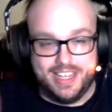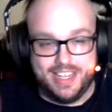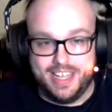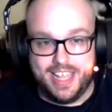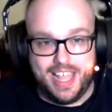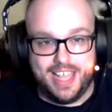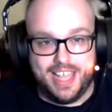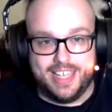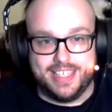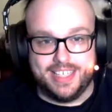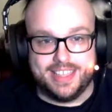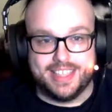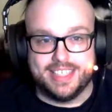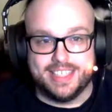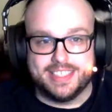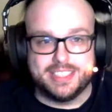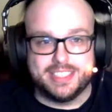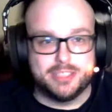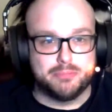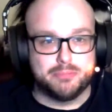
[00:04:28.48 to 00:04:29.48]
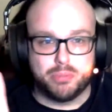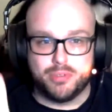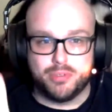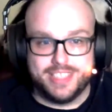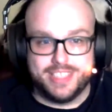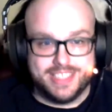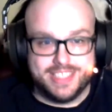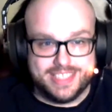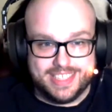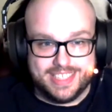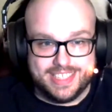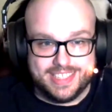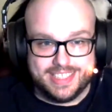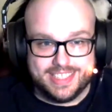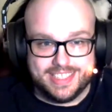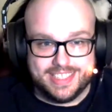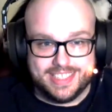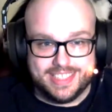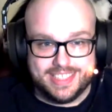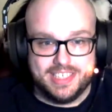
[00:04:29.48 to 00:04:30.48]
hey, this is
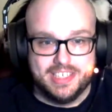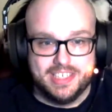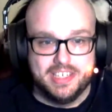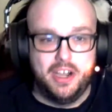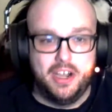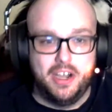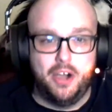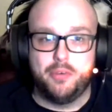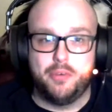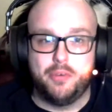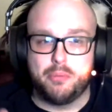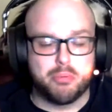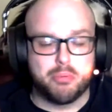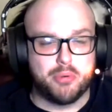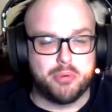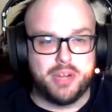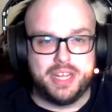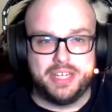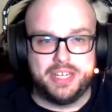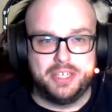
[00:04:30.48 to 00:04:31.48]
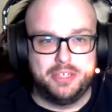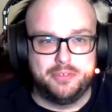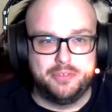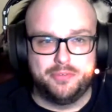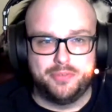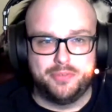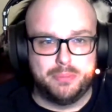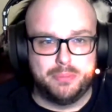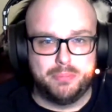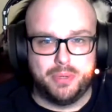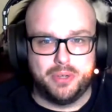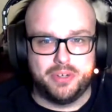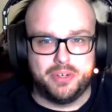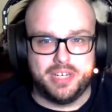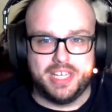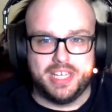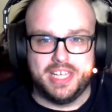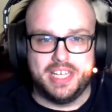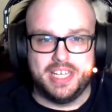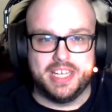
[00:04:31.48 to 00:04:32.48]
preseason of a brand new football
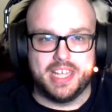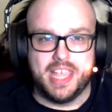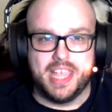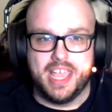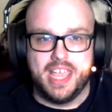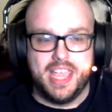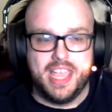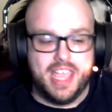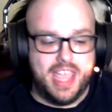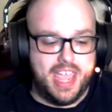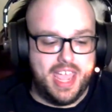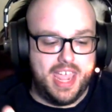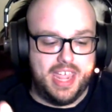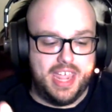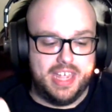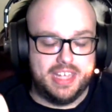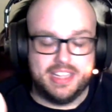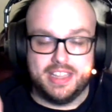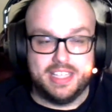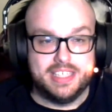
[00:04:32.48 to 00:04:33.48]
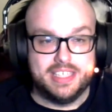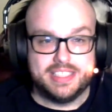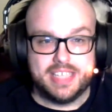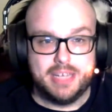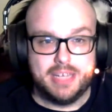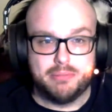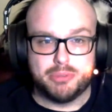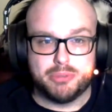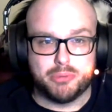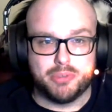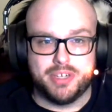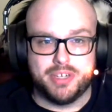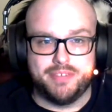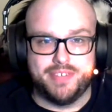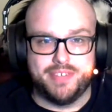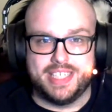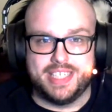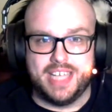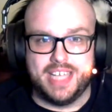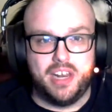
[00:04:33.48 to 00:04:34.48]
league, and these games weren't
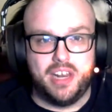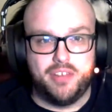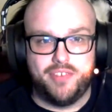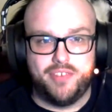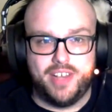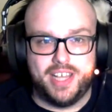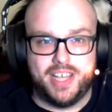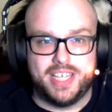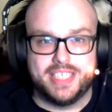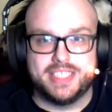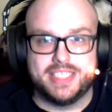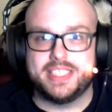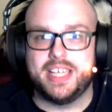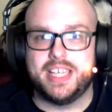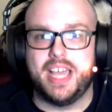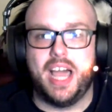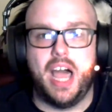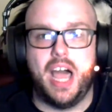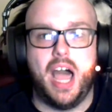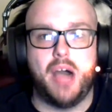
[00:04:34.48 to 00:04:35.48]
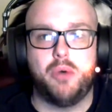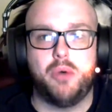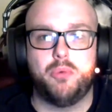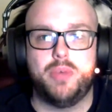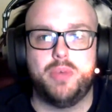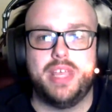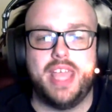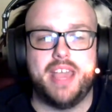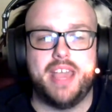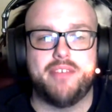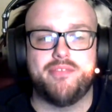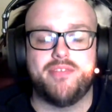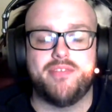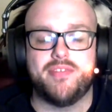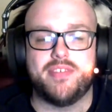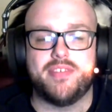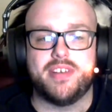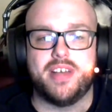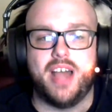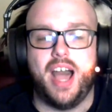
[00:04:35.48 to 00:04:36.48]
even televised.
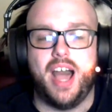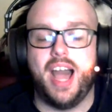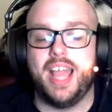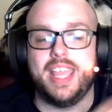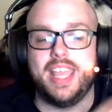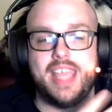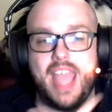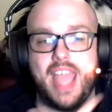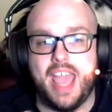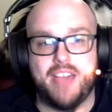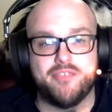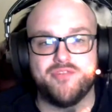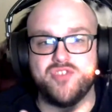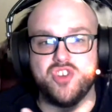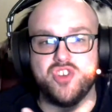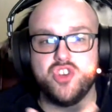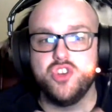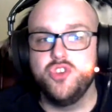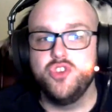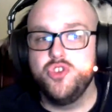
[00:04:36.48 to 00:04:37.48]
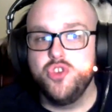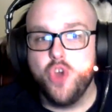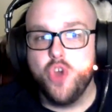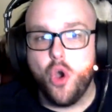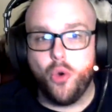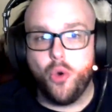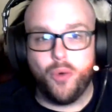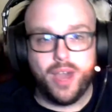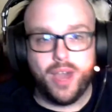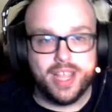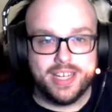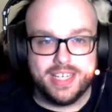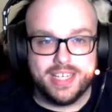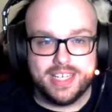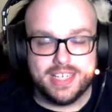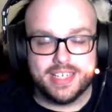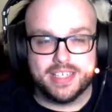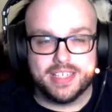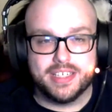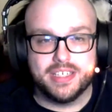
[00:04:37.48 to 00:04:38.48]
I have no
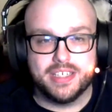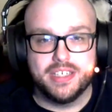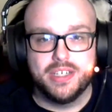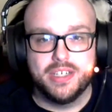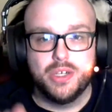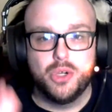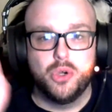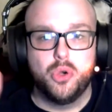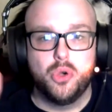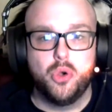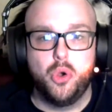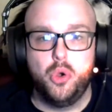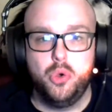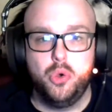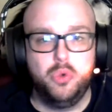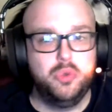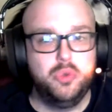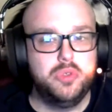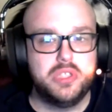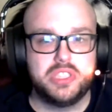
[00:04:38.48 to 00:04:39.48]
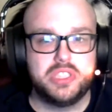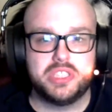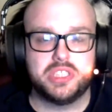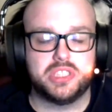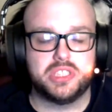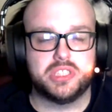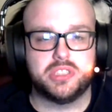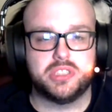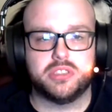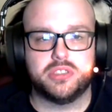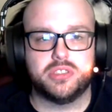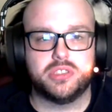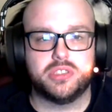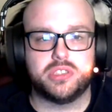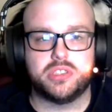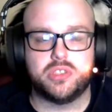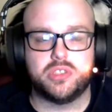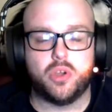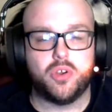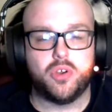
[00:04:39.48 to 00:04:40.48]
idea who
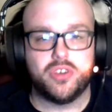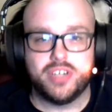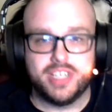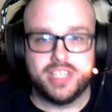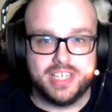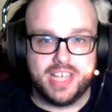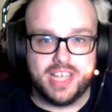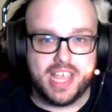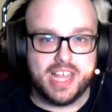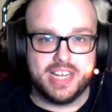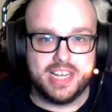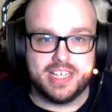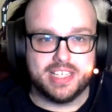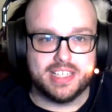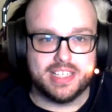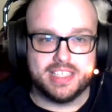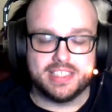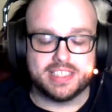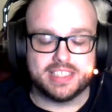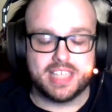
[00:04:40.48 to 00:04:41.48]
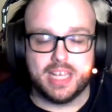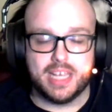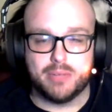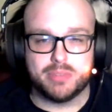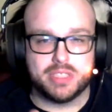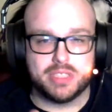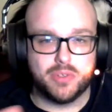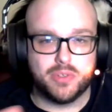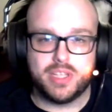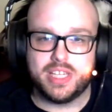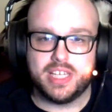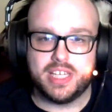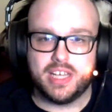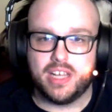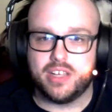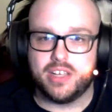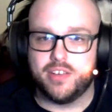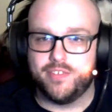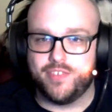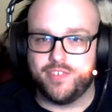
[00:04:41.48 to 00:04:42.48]
started any of these games. The only thing
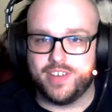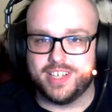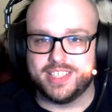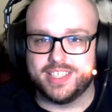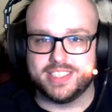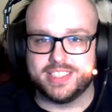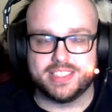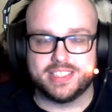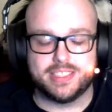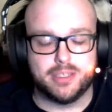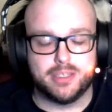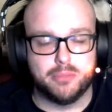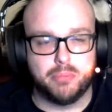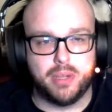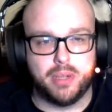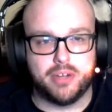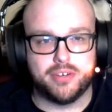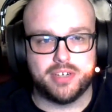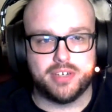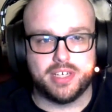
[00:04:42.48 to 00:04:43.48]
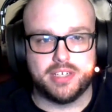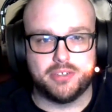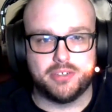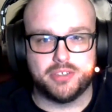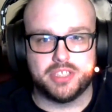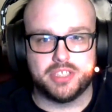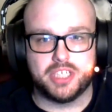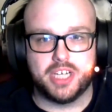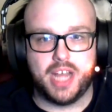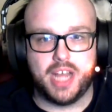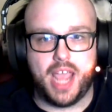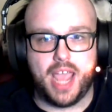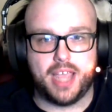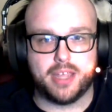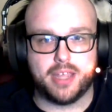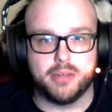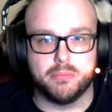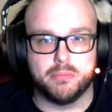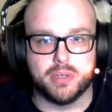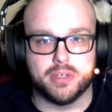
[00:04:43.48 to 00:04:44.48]
I could find is apparently Christian
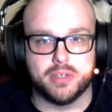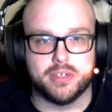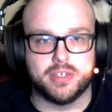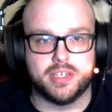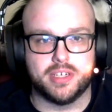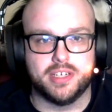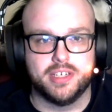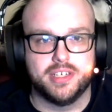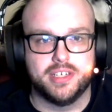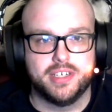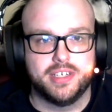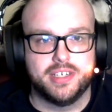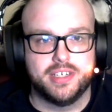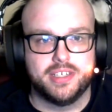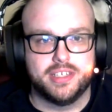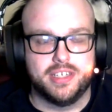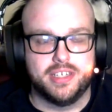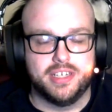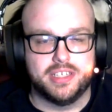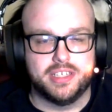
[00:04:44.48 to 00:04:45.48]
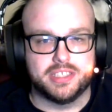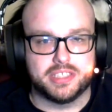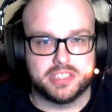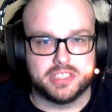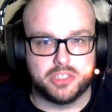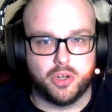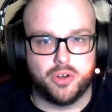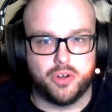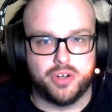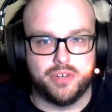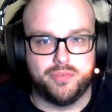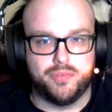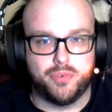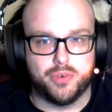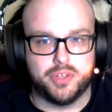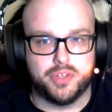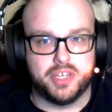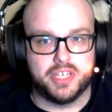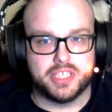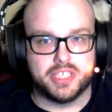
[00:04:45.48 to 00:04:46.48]
Hackenberg started
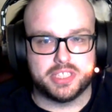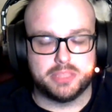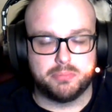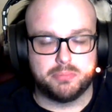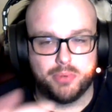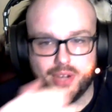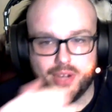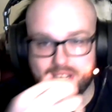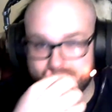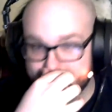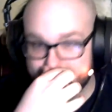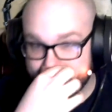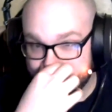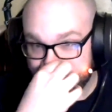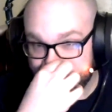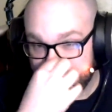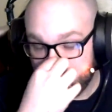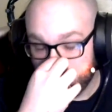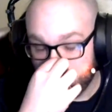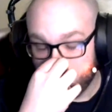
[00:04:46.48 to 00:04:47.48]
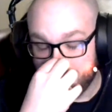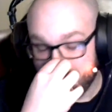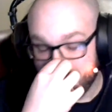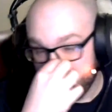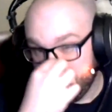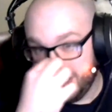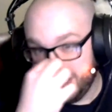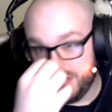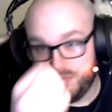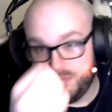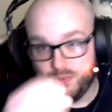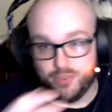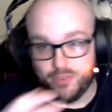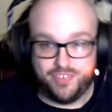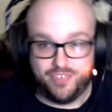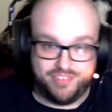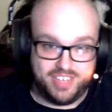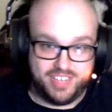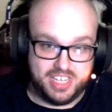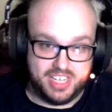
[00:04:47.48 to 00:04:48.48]
for the Express. It went 9 for
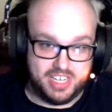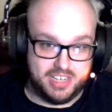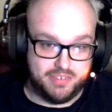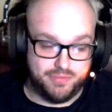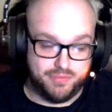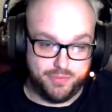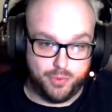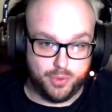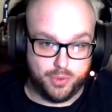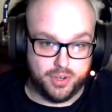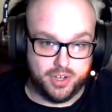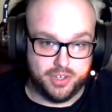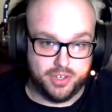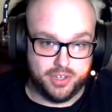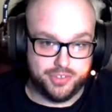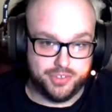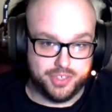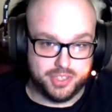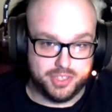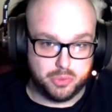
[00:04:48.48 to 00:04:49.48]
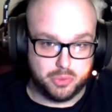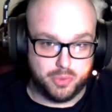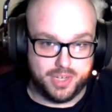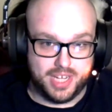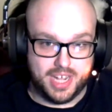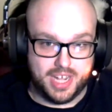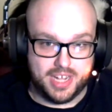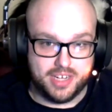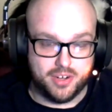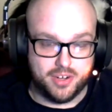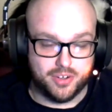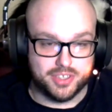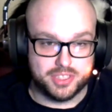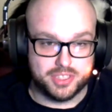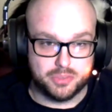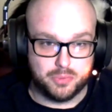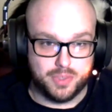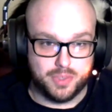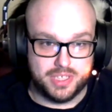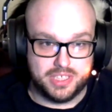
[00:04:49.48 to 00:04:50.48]
15, 428 yards,
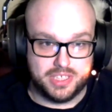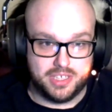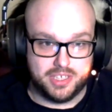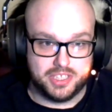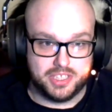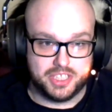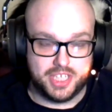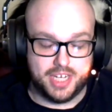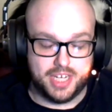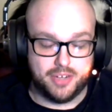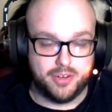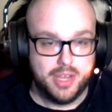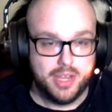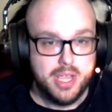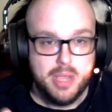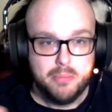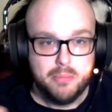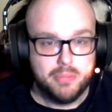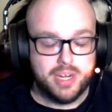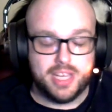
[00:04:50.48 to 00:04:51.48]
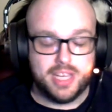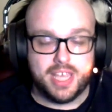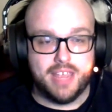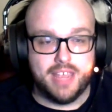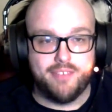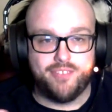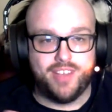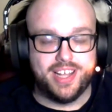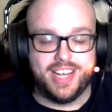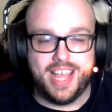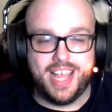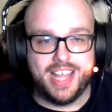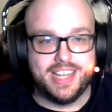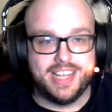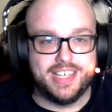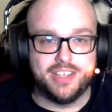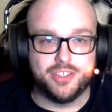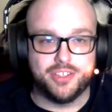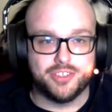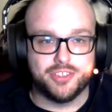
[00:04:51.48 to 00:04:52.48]
and 1 touchdown. But I can't find
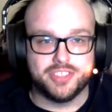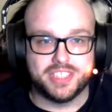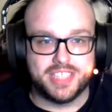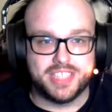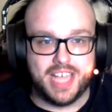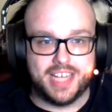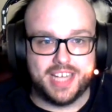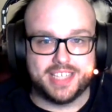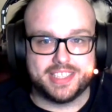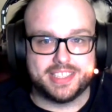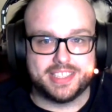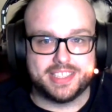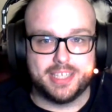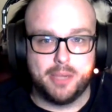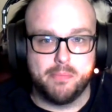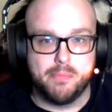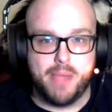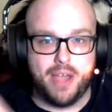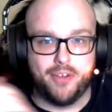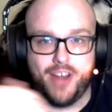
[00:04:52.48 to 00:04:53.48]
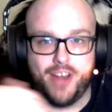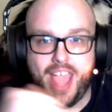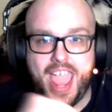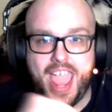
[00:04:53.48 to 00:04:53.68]
any other stats about